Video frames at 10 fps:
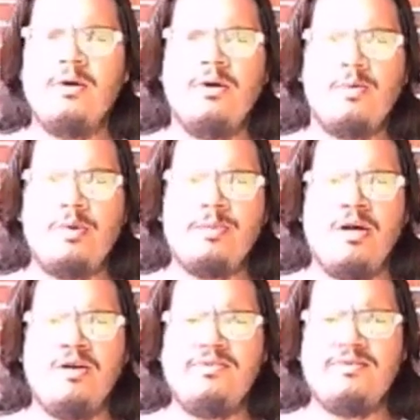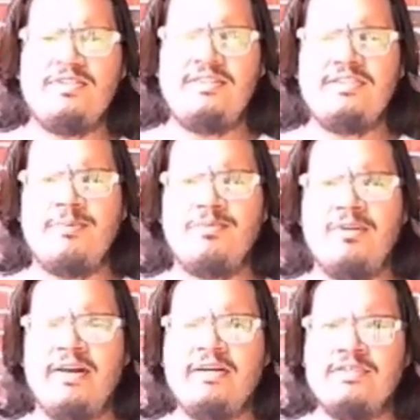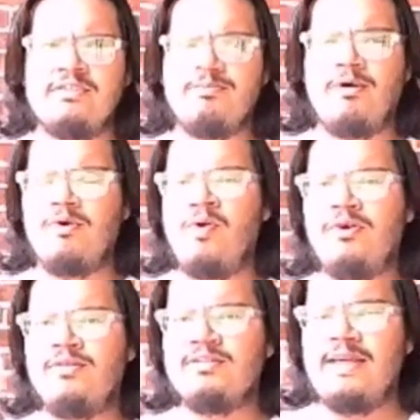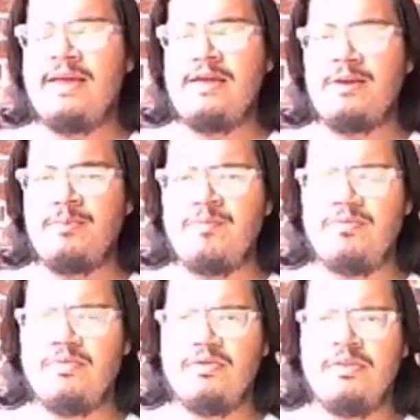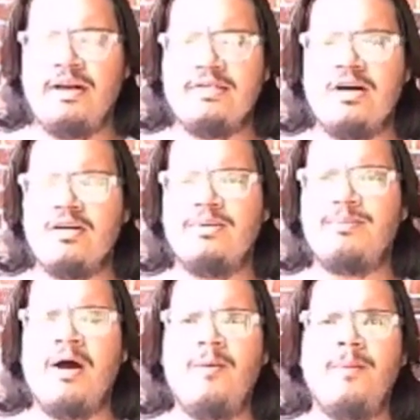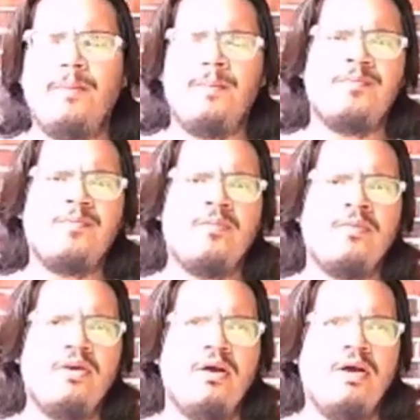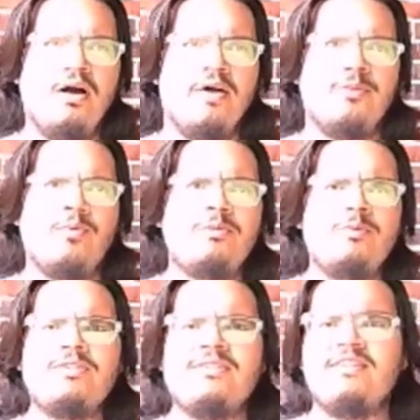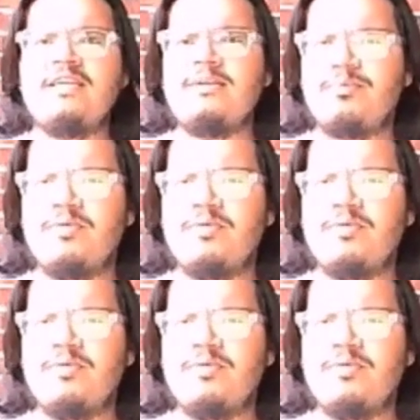We would also see something like this in part 1 of this game that I talked about. The woman was asleep.